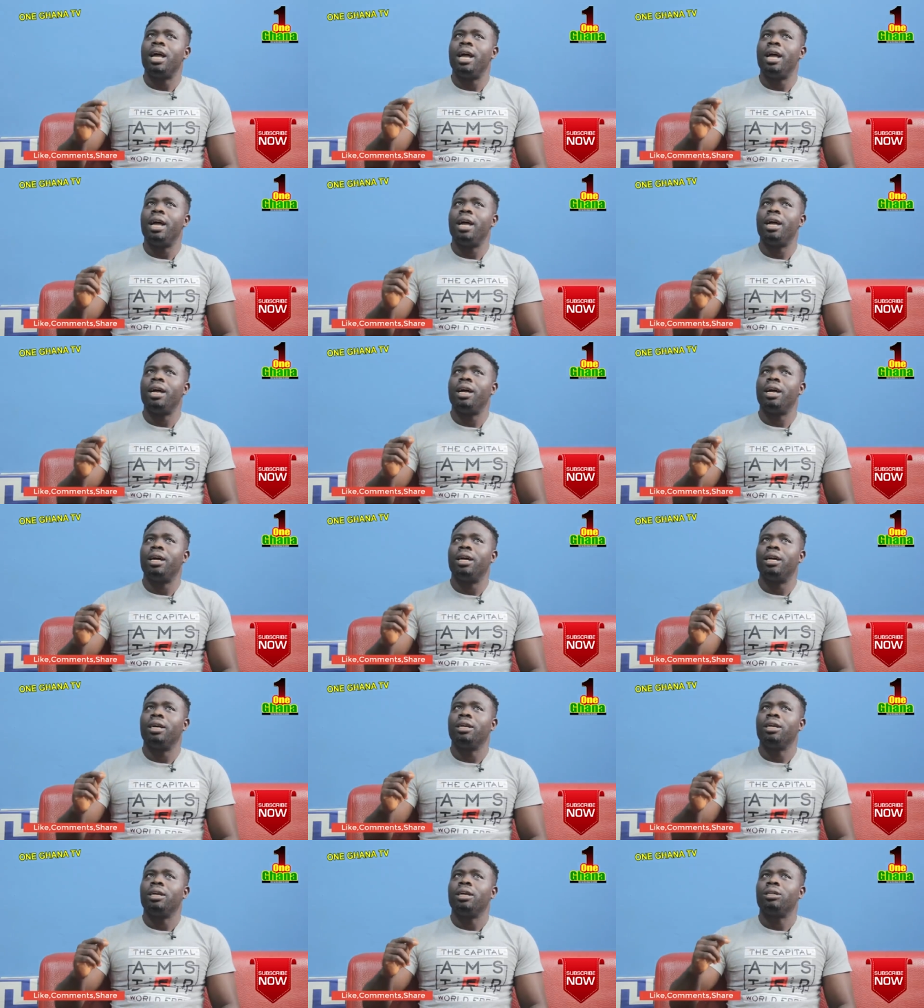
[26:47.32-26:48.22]
eh,
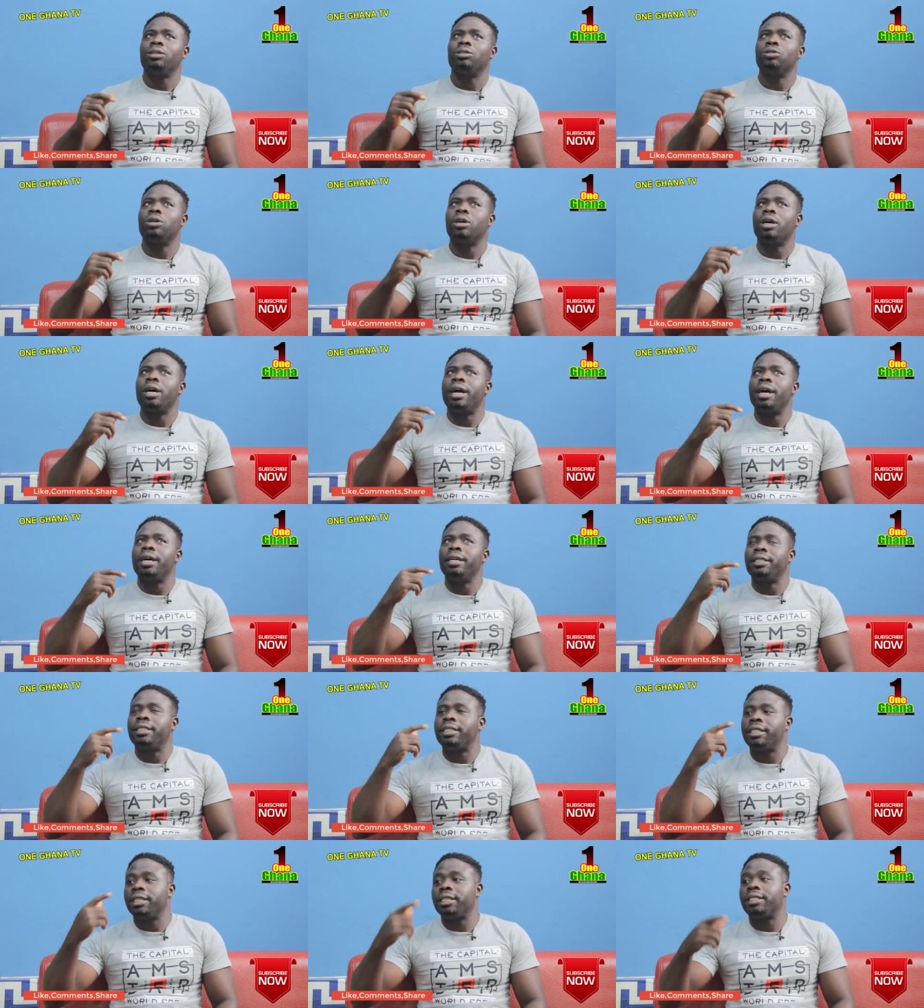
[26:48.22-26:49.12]

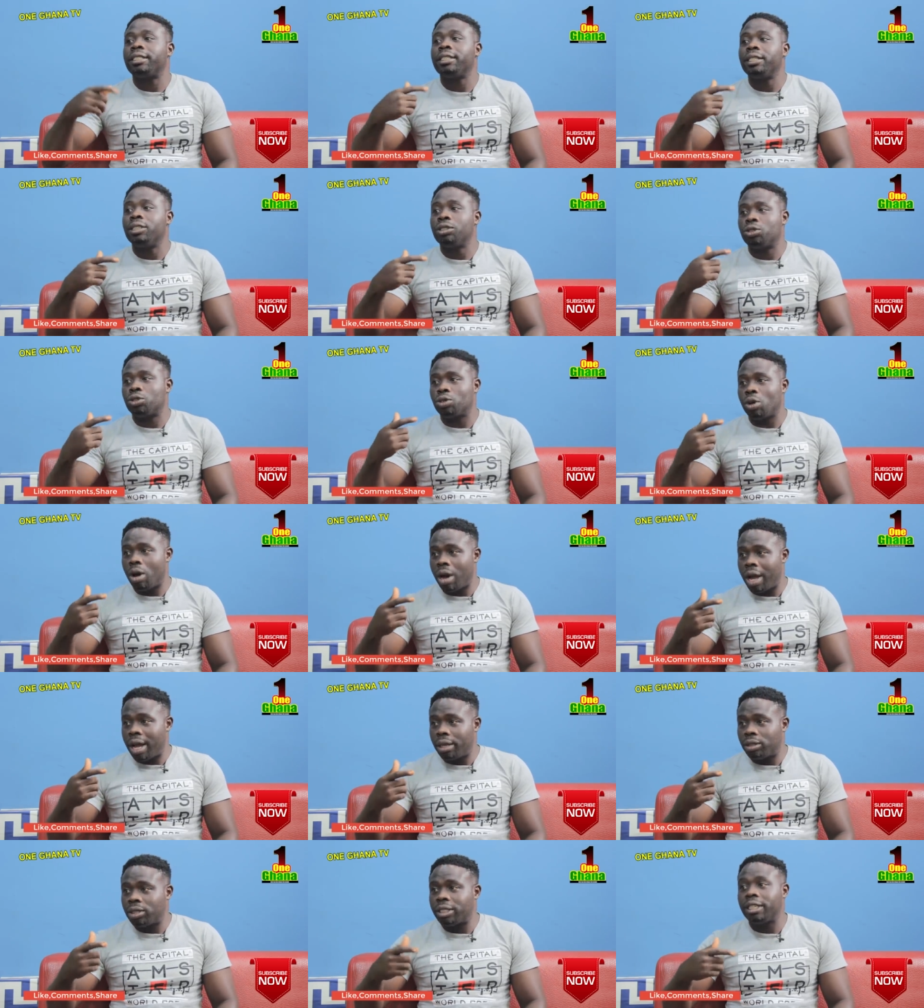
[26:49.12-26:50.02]
a chichi so,
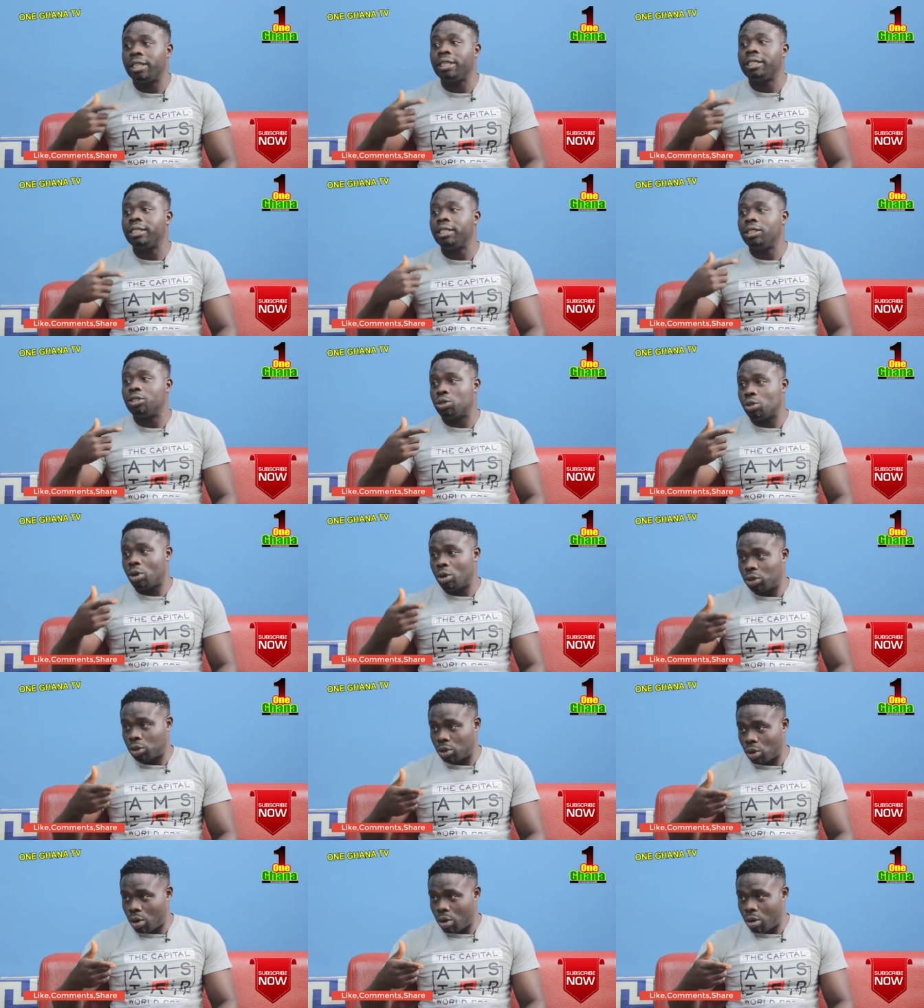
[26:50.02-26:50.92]
a chichi
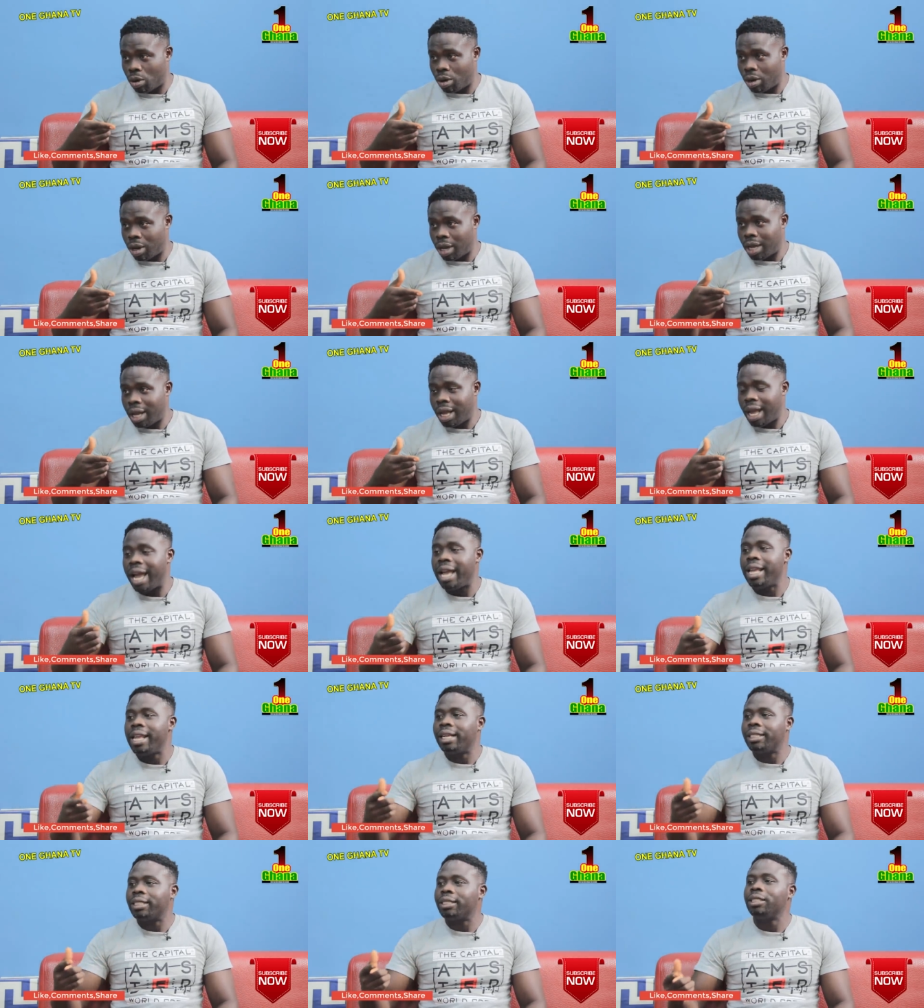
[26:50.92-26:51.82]
so so, a
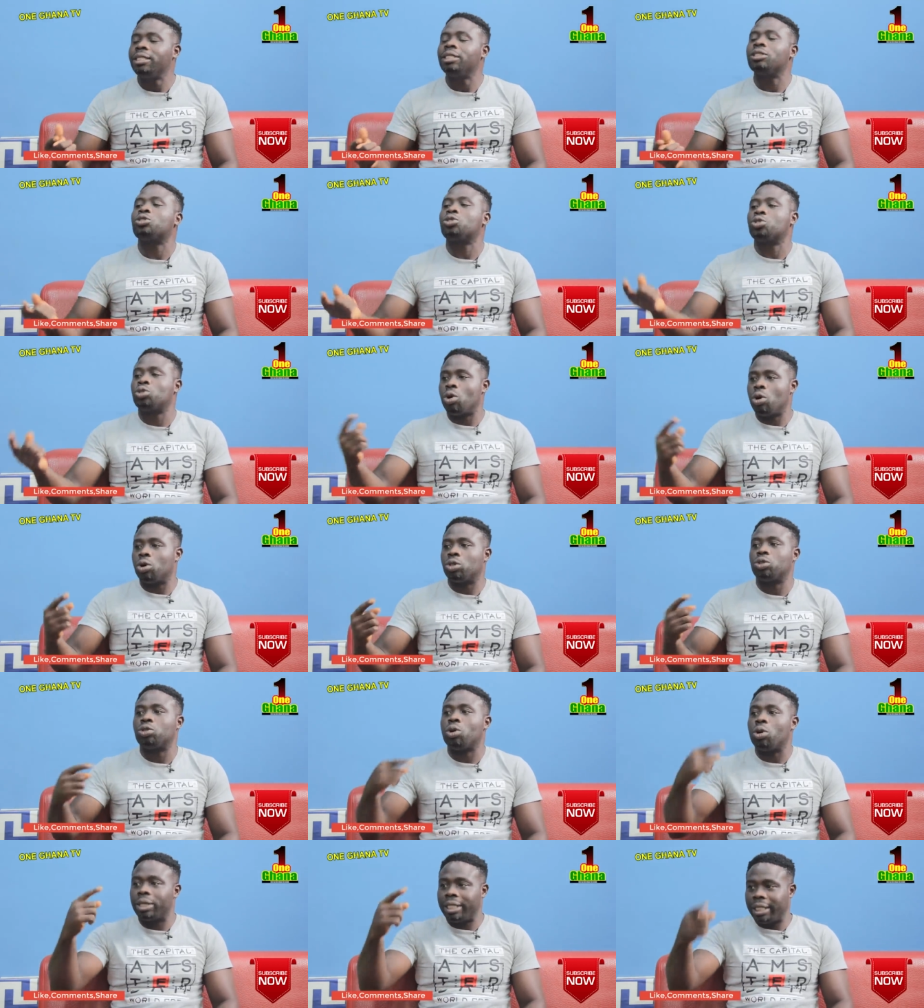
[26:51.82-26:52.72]
yes, so
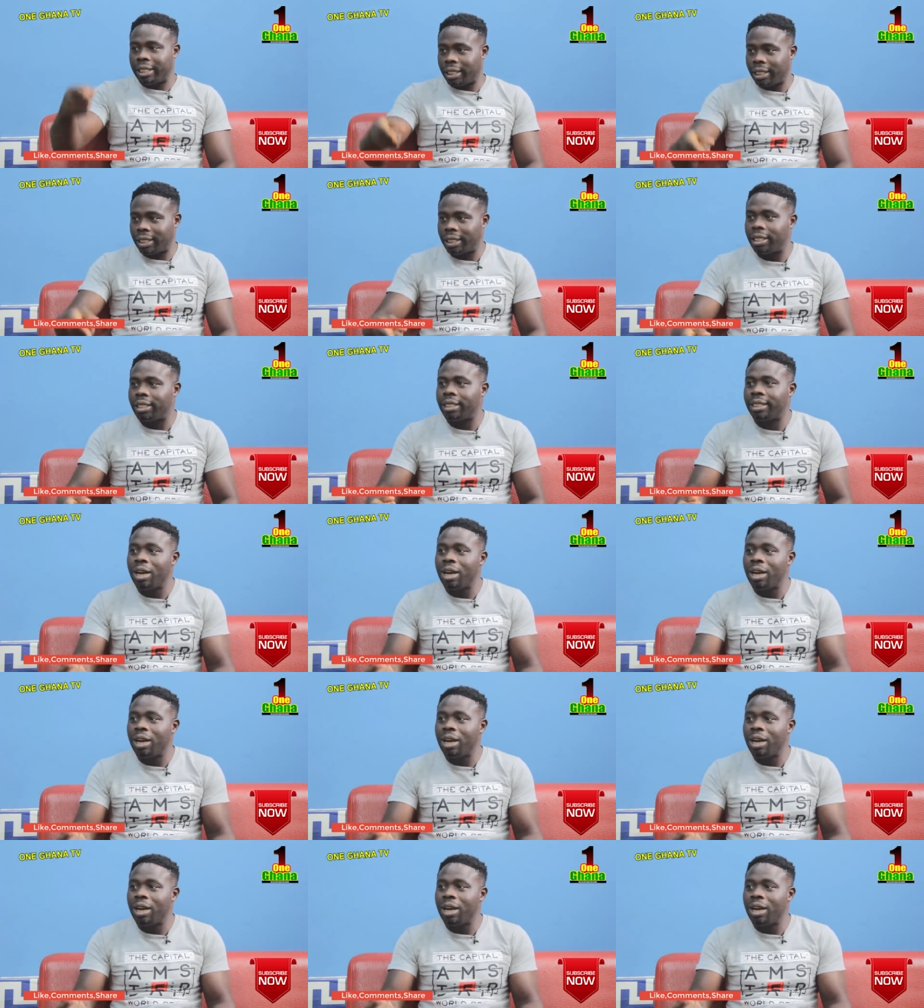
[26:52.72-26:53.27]
so chichi,